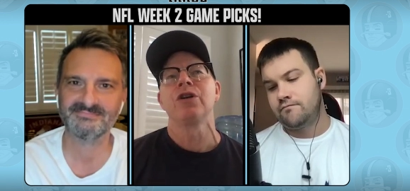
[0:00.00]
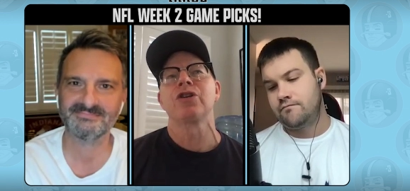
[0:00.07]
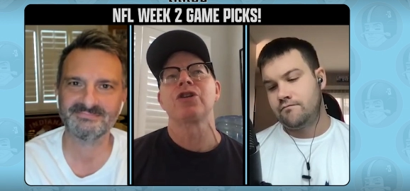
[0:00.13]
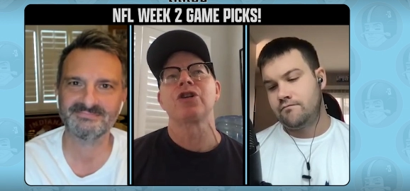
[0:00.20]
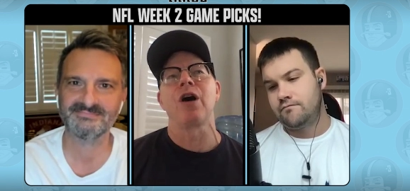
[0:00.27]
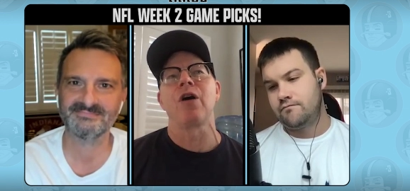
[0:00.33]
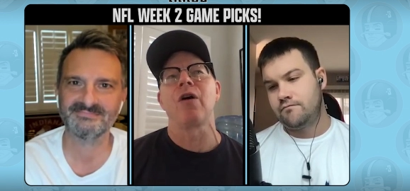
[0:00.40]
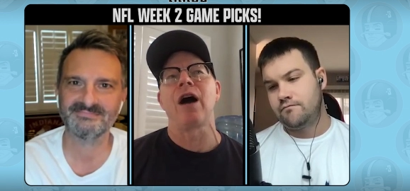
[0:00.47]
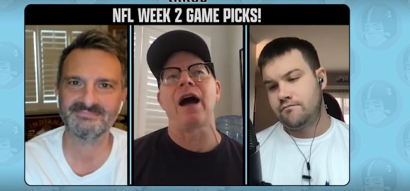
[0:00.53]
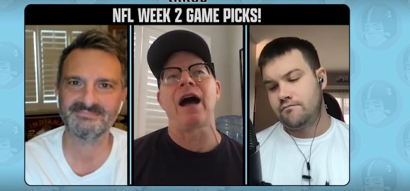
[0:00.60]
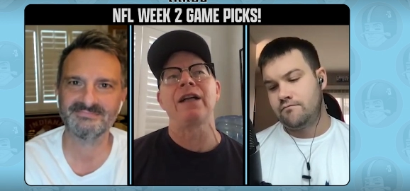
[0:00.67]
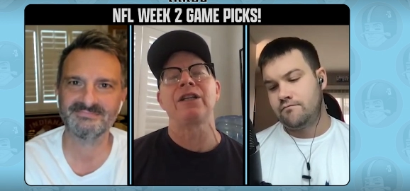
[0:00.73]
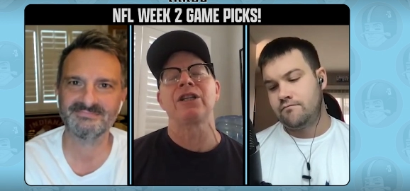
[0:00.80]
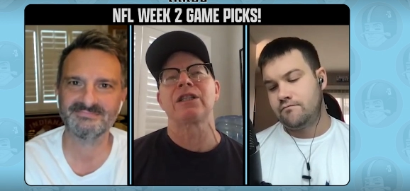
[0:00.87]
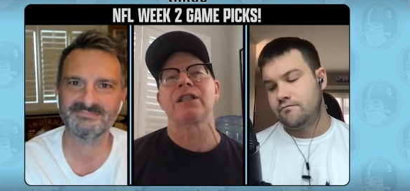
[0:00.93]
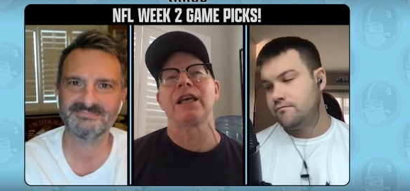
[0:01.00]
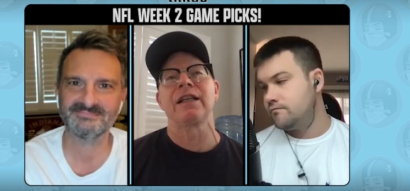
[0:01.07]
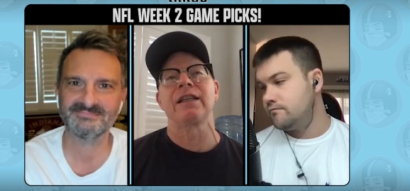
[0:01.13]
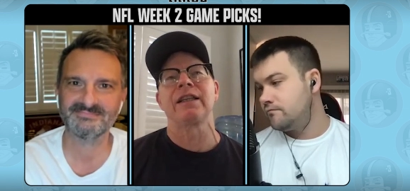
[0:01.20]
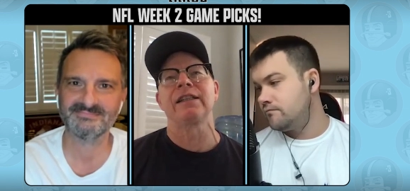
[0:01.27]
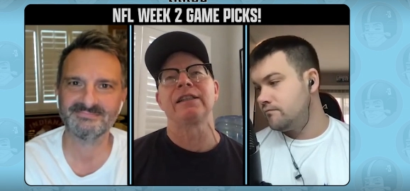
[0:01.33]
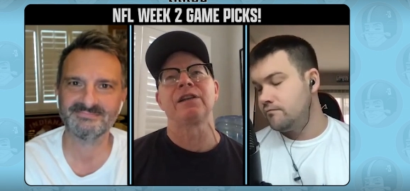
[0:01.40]
Speaker 1: So I just think
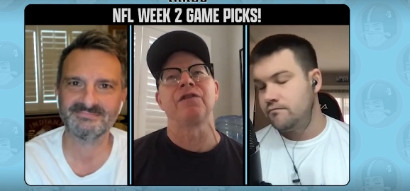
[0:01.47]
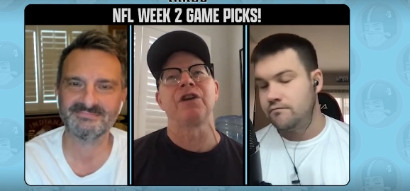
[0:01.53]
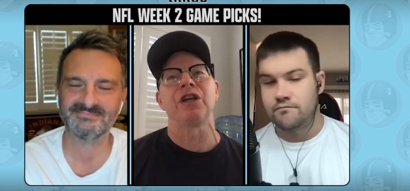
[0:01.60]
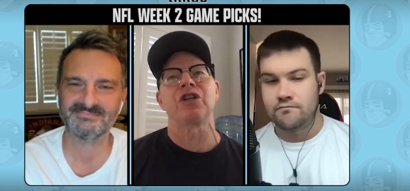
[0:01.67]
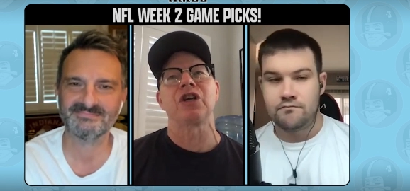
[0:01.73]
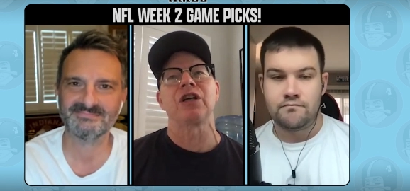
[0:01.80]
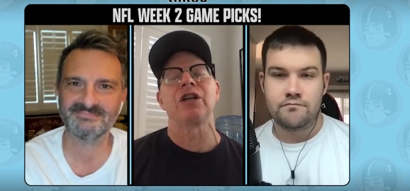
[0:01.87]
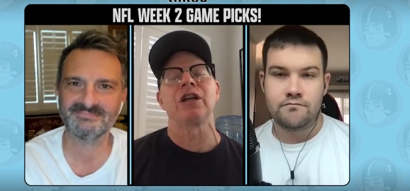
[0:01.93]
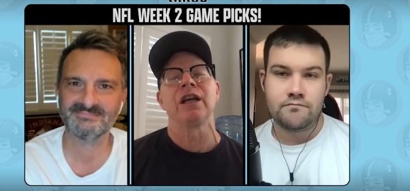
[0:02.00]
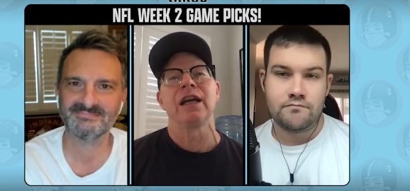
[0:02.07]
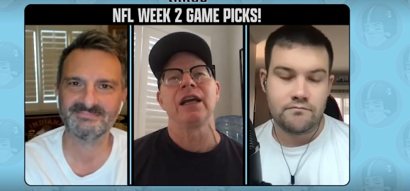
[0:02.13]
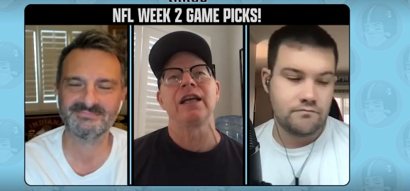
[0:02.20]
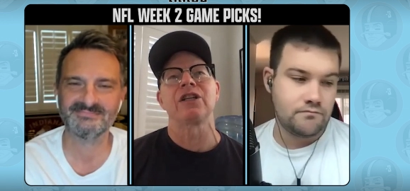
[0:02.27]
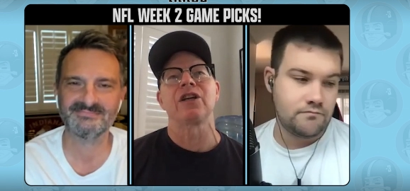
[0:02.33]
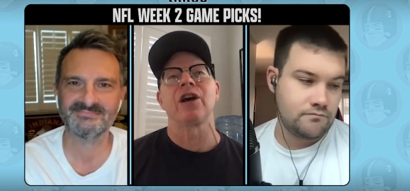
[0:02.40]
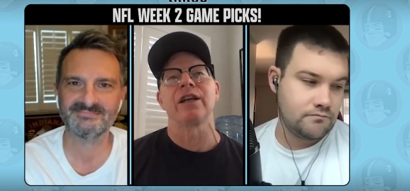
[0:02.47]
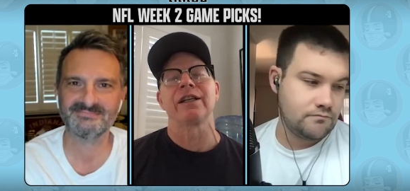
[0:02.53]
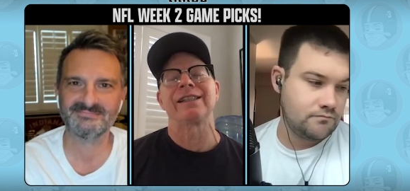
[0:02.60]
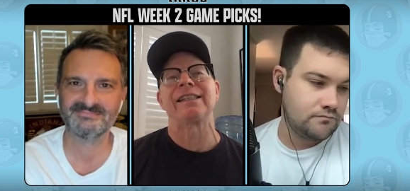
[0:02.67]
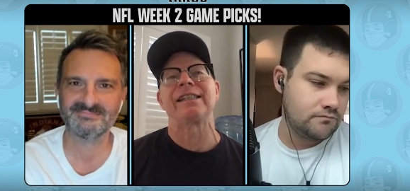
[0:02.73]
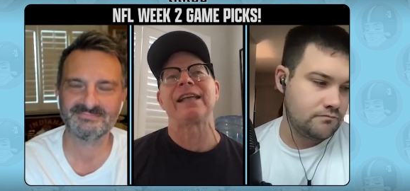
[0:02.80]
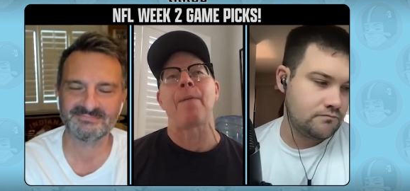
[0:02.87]
this division is going to
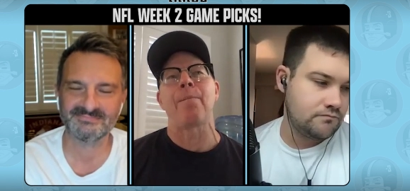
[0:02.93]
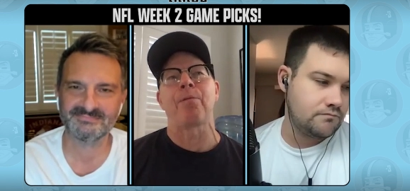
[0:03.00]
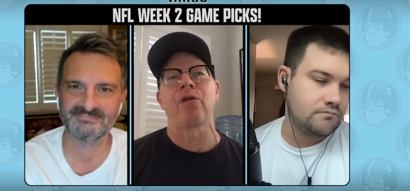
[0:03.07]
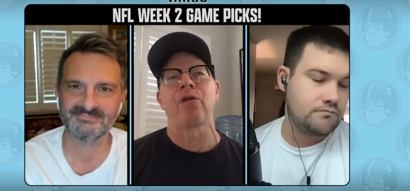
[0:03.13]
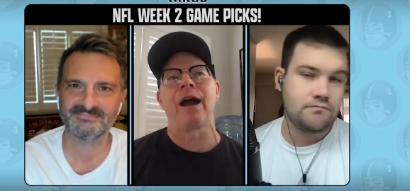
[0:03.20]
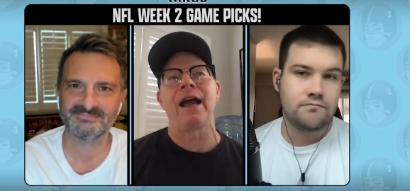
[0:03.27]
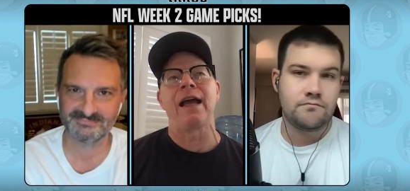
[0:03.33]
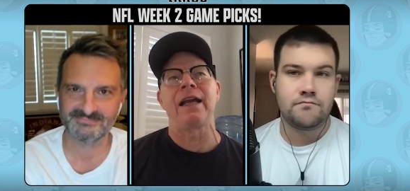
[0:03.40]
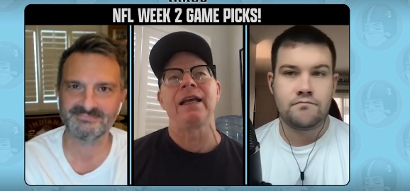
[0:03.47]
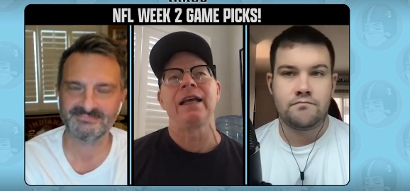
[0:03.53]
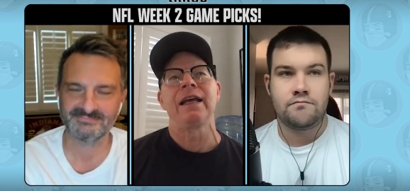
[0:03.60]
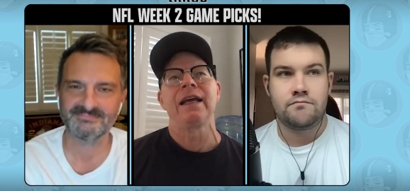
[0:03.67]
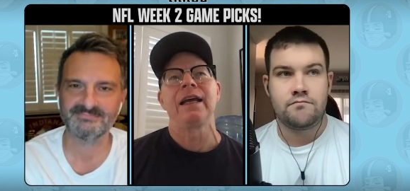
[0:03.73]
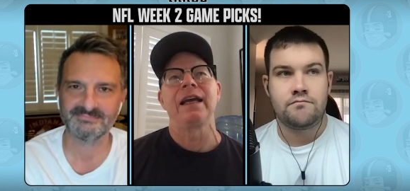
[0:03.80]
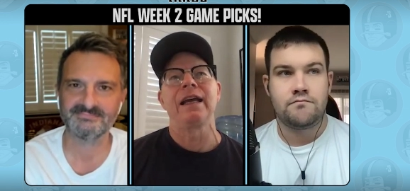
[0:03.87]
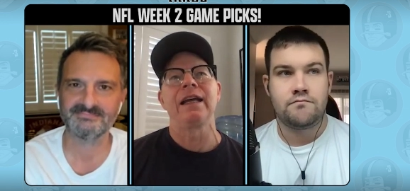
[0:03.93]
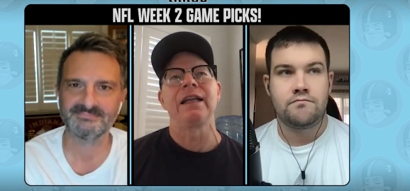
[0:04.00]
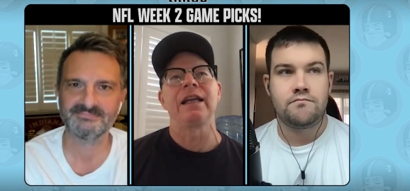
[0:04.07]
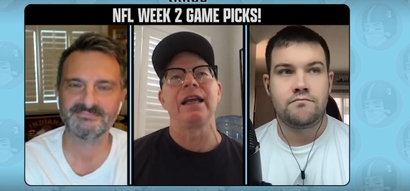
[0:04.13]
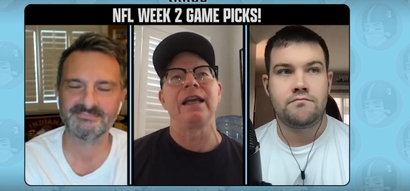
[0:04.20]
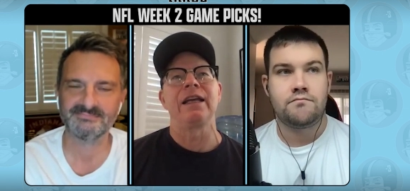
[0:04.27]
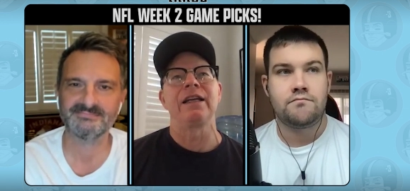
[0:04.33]
separate in
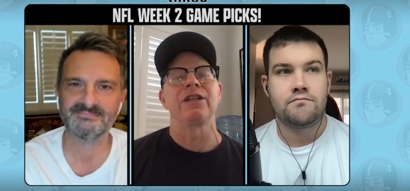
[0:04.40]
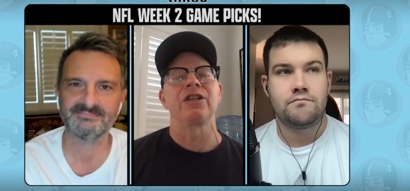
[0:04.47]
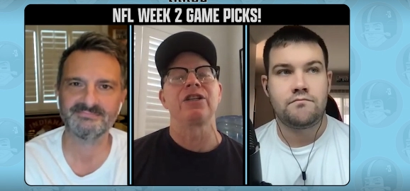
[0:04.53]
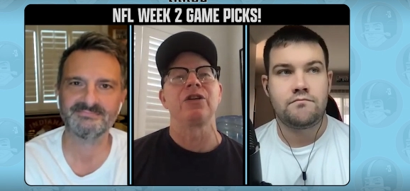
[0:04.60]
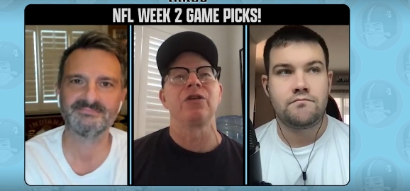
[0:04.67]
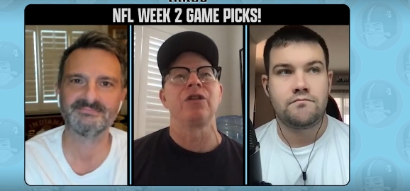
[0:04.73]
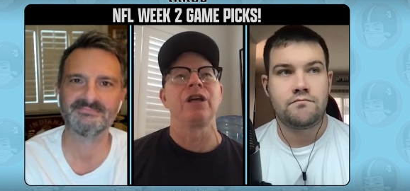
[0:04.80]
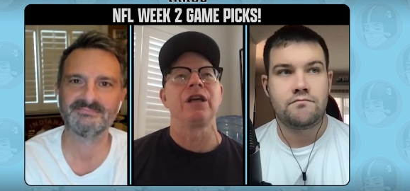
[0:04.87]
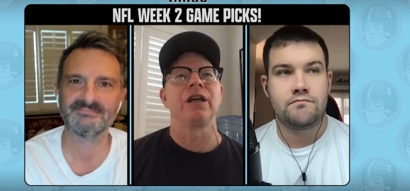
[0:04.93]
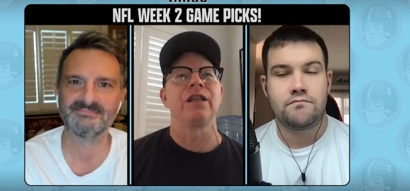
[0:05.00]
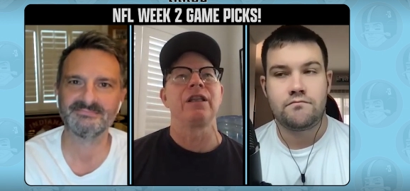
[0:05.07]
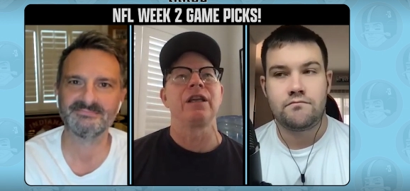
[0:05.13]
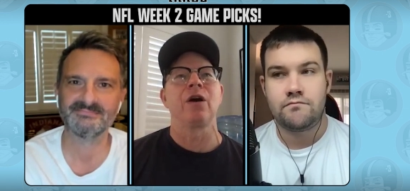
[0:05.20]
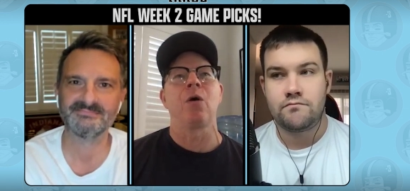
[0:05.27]
into the the